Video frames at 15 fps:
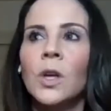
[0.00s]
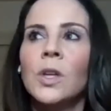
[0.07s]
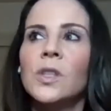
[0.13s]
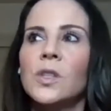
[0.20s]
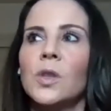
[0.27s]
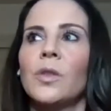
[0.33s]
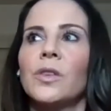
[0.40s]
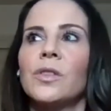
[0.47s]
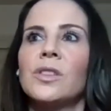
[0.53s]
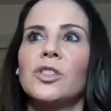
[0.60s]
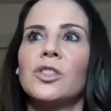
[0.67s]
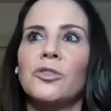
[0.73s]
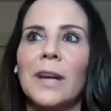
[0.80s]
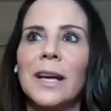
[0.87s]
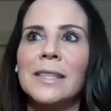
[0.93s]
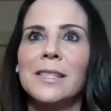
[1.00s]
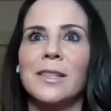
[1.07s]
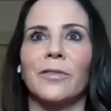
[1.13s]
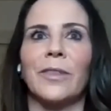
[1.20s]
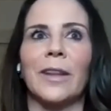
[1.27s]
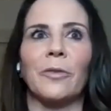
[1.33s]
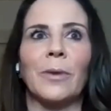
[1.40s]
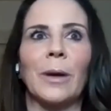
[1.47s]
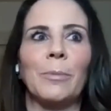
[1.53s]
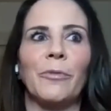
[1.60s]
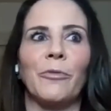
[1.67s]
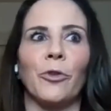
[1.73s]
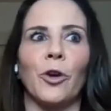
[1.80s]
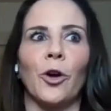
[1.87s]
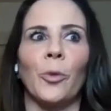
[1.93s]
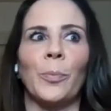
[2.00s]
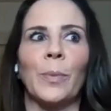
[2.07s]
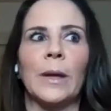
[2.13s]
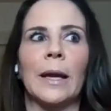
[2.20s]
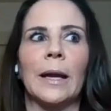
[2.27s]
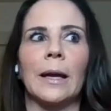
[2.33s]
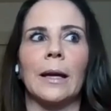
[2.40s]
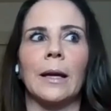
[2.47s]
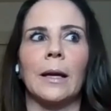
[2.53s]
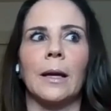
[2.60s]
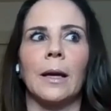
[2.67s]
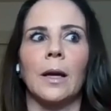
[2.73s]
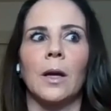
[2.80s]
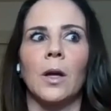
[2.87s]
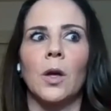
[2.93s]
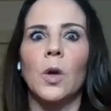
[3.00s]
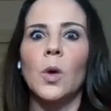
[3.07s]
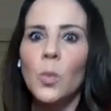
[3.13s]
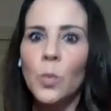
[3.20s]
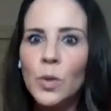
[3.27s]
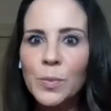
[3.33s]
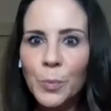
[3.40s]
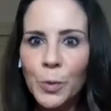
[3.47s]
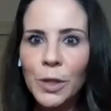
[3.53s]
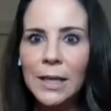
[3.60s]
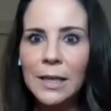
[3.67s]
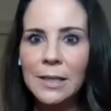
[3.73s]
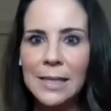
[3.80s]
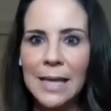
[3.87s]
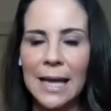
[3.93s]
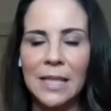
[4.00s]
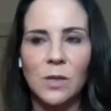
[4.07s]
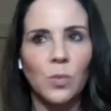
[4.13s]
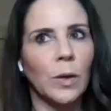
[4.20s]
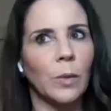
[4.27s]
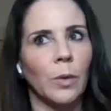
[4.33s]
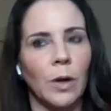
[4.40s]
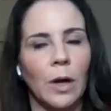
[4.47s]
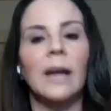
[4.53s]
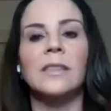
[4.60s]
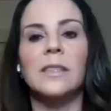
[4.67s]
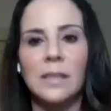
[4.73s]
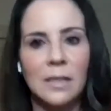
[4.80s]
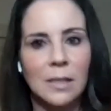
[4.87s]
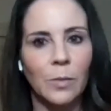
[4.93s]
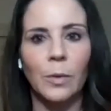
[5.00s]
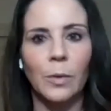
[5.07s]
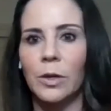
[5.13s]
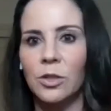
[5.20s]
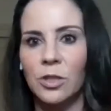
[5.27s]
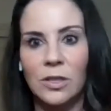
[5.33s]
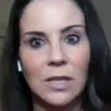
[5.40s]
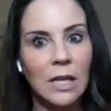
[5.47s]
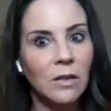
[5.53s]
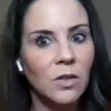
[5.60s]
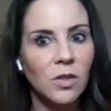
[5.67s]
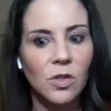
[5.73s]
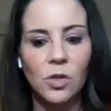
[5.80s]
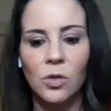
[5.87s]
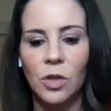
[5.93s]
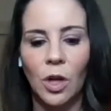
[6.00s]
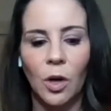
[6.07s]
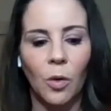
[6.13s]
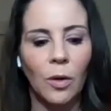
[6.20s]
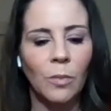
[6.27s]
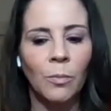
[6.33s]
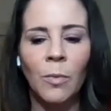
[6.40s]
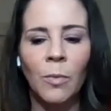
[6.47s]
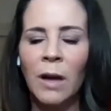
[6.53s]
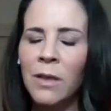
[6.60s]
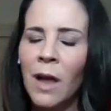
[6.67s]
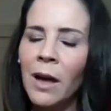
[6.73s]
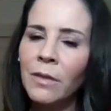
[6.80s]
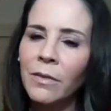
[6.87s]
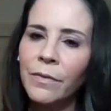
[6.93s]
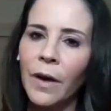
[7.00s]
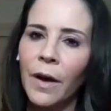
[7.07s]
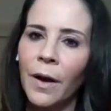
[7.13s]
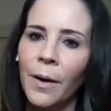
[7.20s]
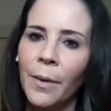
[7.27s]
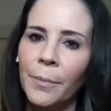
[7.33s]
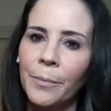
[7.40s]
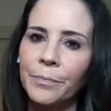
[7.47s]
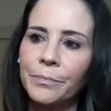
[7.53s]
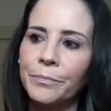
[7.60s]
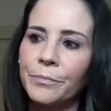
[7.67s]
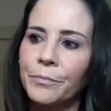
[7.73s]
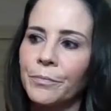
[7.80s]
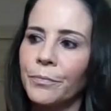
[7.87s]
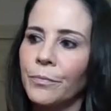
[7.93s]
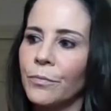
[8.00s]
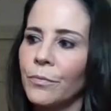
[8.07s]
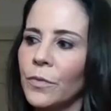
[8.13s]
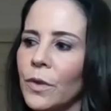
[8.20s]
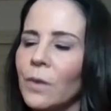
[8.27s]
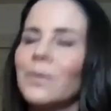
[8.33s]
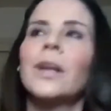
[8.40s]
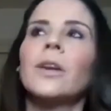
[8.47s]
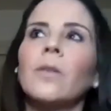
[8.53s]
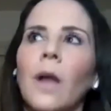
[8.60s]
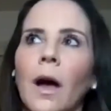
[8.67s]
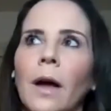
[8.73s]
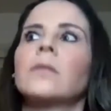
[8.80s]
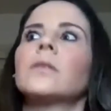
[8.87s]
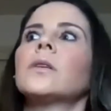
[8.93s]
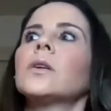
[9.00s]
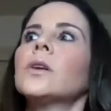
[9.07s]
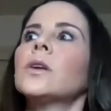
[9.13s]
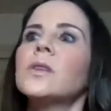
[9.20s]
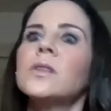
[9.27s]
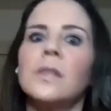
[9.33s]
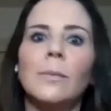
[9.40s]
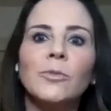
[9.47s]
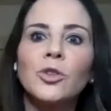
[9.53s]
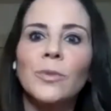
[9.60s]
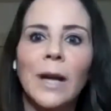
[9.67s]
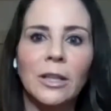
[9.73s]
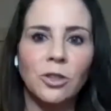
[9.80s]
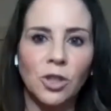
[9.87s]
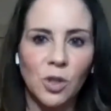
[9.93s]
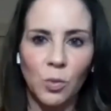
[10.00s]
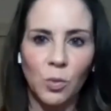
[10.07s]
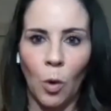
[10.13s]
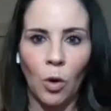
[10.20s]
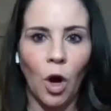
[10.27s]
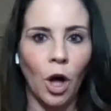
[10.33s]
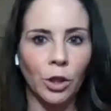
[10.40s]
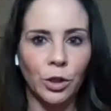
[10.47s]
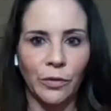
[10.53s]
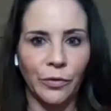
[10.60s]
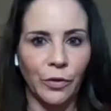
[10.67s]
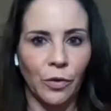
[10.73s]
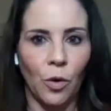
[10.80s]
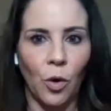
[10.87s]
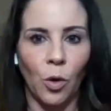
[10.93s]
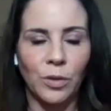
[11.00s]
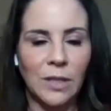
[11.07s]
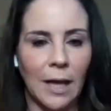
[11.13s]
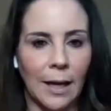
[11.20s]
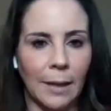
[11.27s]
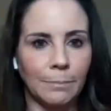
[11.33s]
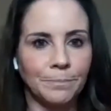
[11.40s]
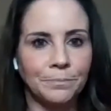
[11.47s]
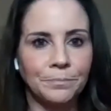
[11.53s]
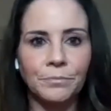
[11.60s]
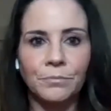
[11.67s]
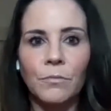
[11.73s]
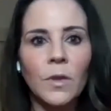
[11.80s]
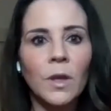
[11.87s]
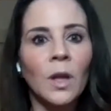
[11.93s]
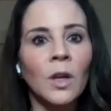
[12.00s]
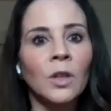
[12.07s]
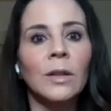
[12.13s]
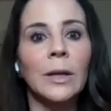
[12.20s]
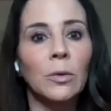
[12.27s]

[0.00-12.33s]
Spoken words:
So the stress of like right before opening was pretty intense. We were, as I said, we were just in the studio. A lot of, not a lot. Some directors won't call you for the whole time. Like